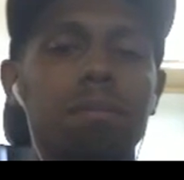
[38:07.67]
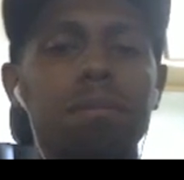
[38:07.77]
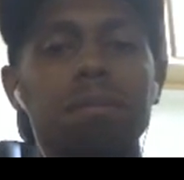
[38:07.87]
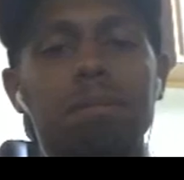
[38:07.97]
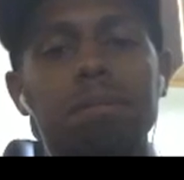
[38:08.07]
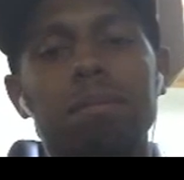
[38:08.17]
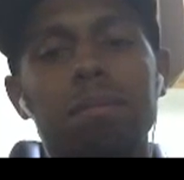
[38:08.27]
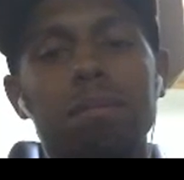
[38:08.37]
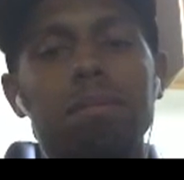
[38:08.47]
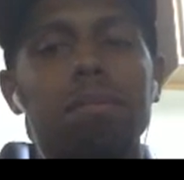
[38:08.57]
free
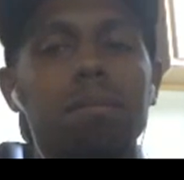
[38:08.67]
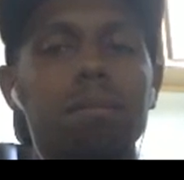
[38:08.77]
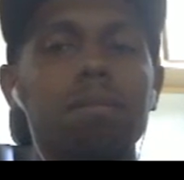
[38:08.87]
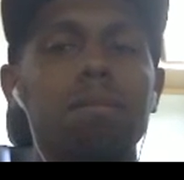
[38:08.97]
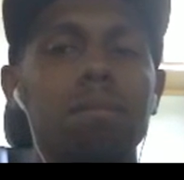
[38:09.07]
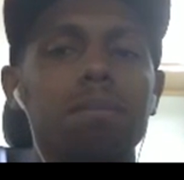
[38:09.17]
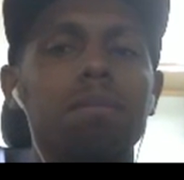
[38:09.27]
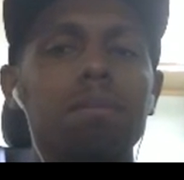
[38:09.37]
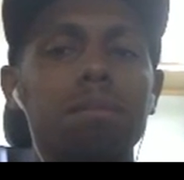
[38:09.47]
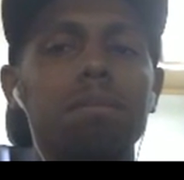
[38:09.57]
premium to play
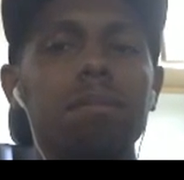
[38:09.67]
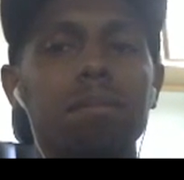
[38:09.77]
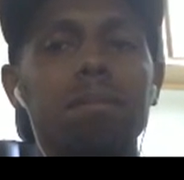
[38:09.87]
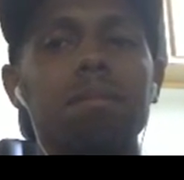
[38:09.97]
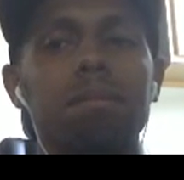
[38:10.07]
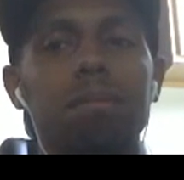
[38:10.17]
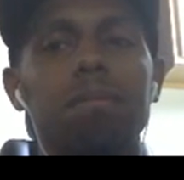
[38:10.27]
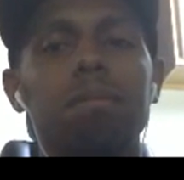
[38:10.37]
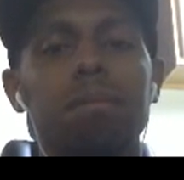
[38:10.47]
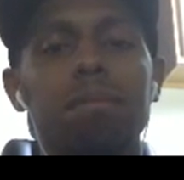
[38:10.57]
PlayStation
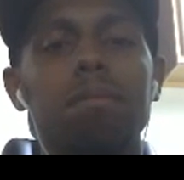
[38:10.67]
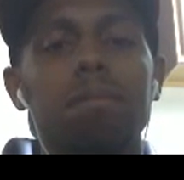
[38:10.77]
Profiles.